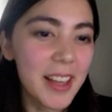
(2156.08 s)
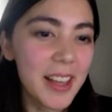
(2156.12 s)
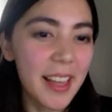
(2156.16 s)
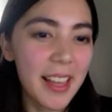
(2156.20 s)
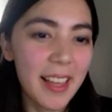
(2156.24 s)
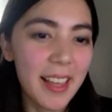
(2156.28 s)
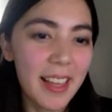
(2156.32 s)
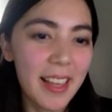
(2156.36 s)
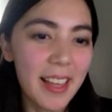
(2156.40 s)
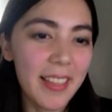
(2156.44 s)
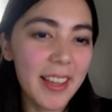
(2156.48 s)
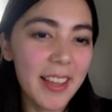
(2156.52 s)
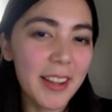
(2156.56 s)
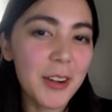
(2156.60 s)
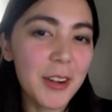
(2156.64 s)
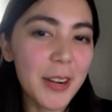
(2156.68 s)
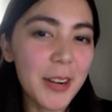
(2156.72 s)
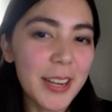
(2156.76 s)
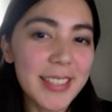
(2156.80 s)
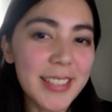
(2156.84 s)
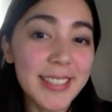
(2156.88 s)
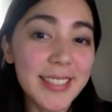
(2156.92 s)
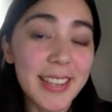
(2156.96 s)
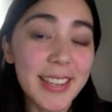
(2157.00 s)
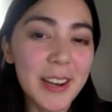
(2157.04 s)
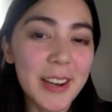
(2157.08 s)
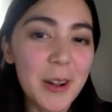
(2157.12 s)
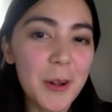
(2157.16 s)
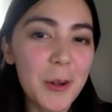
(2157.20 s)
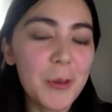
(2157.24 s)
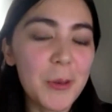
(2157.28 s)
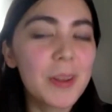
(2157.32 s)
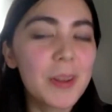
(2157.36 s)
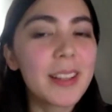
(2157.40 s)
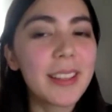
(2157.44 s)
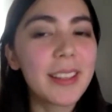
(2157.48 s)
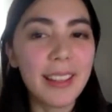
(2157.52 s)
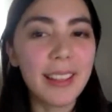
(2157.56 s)
And then Chris, I know
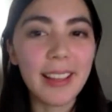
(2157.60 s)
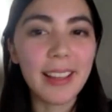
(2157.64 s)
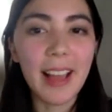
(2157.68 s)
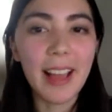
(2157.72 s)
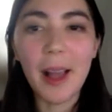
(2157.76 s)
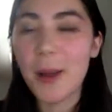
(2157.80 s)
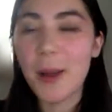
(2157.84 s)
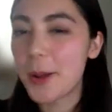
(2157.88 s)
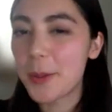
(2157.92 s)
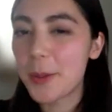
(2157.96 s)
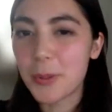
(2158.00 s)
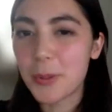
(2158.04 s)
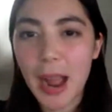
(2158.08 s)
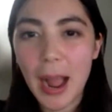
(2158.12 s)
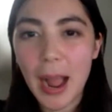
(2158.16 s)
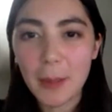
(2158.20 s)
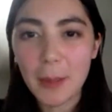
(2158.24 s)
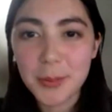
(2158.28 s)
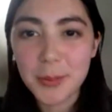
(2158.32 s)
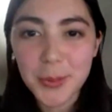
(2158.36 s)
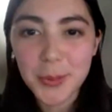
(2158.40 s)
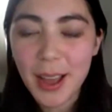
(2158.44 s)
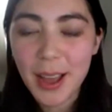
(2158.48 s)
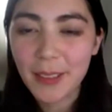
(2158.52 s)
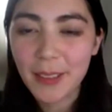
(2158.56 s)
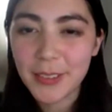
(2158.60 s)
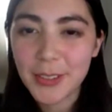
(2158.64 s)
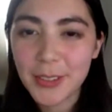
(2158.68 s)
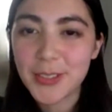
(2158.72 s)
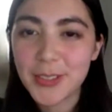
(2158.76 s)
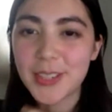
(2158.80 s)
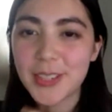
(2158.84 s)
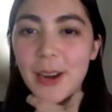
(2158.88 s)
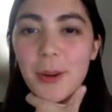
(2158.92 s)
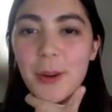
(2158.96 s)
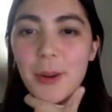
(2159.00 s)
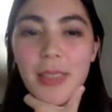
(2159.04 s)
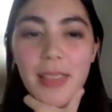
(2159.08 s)
perhaps we'll have you
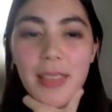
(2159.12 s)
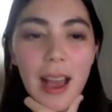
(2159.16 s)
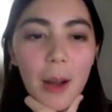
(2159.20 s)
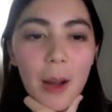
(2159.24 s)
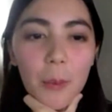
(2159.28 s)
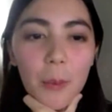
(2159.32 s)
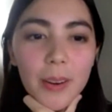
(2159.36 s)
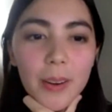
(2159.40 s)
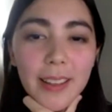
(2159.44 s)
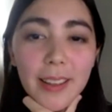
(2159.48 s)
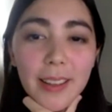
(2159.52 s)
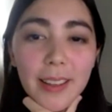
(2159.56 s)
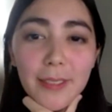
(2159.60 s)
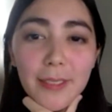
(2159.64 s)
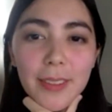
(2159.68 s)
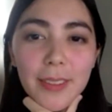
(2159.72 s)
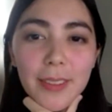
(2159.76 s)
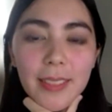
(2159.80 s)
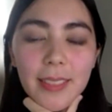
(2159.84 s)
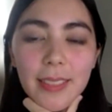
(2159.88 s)
start with that one, given